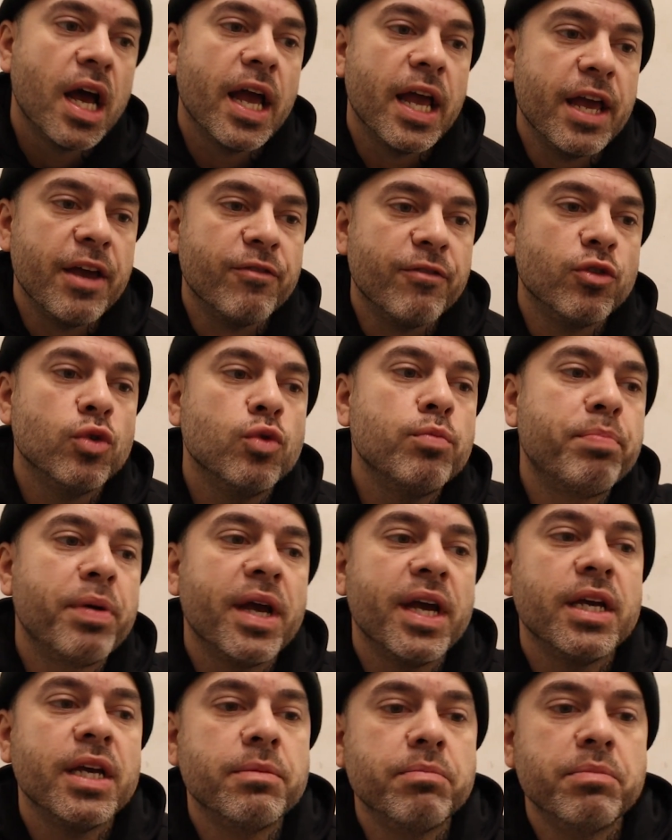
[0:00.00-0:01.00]
If you
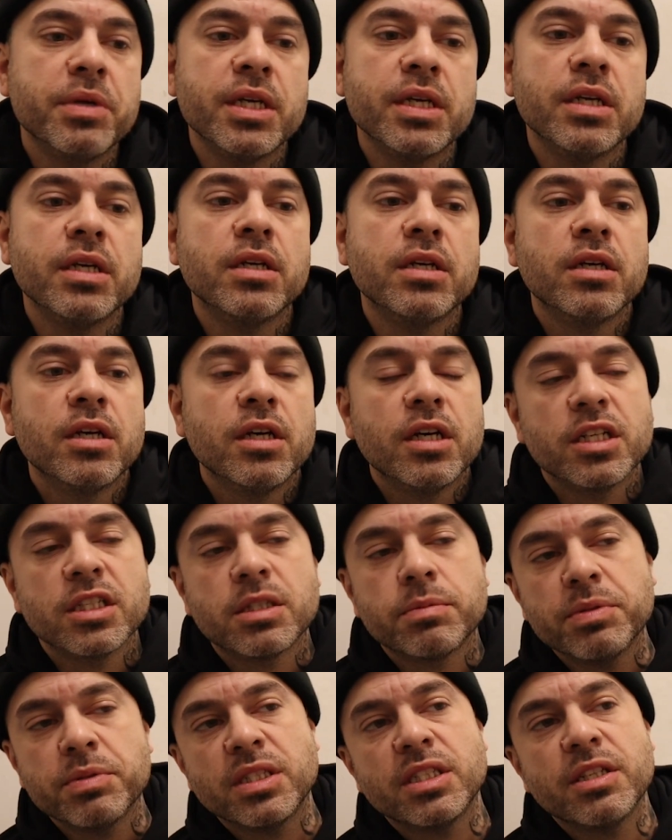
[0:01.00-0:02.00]
paid me a
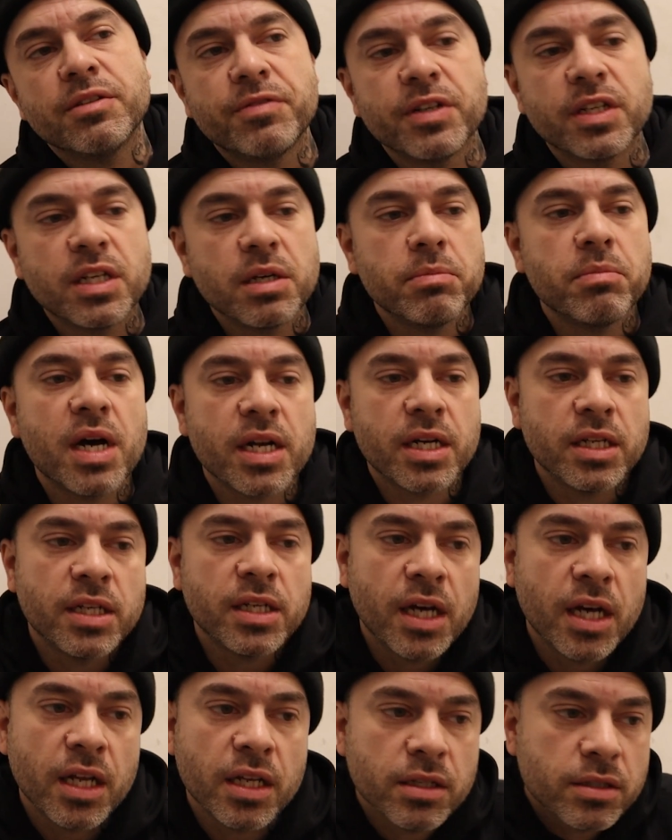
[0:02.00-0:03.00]
specific amount of
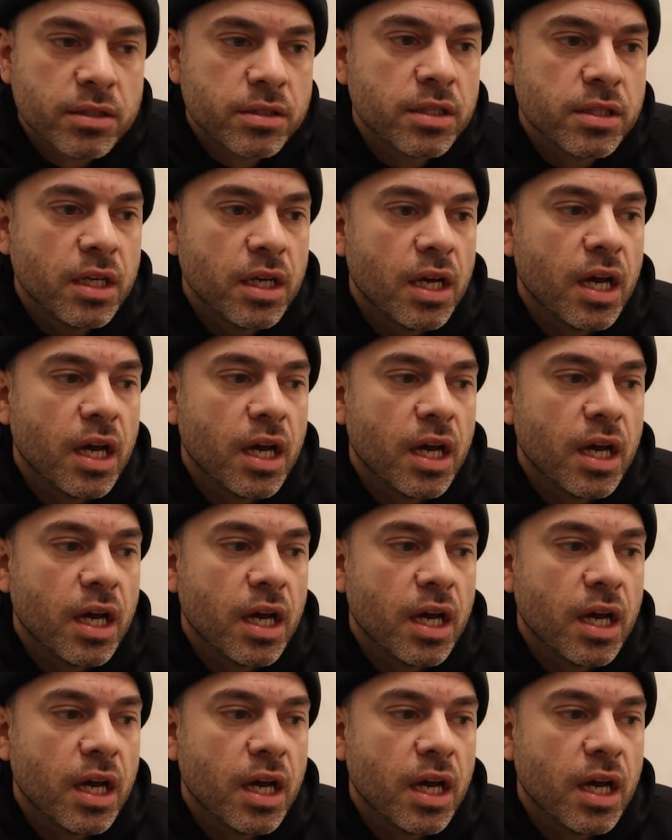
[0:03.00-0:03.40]
dollars,